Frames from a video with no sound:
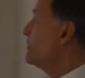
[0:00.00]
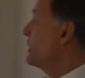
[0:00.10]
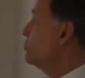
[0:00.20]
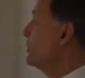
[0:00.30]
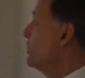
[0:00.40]

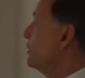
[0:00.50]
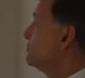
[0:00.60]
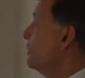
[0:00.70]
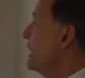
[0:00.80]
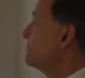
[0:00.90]
We
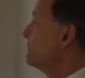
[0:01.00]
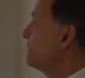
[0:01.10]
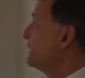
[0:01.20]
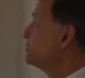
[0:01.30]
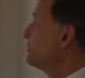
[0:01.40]
also have the
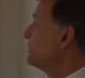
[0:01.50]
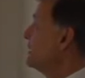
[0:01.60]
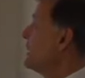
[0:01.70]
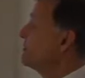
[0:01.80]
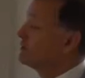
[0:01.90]
flexible
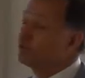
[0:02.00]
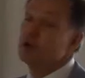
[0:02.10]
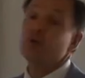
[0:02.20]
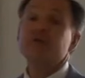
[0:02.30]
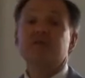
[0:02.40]
dynamic
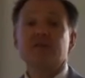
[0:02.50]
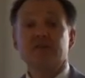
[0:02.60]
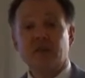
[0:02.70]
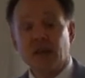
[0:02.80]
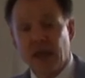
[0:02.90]
frequency
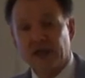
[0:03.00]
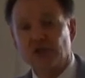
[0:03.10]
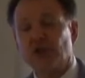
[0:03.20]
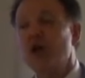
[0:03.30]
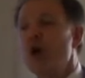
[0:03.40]

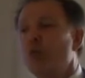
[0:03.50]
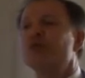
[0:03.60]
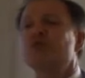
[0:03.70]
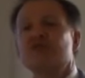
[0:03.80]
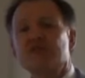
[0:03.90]
selection,
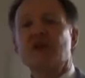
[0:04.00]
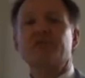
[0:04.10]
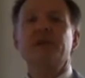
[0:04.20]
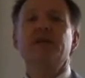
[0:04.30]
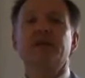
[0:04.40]
which is a
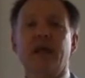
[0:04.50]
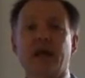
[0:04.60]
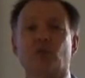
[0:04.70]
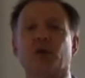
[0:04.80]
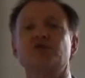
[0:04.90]
self-healing network.